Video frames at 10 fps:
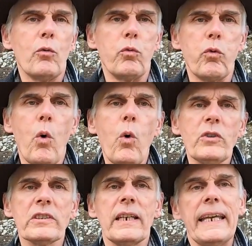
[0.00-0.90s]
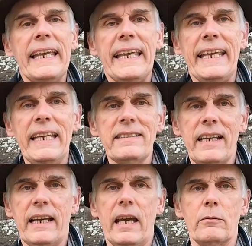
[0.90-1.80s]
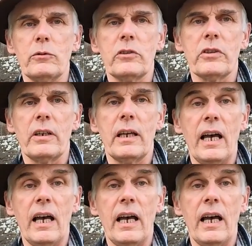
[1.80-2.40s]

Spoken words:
wrote his account,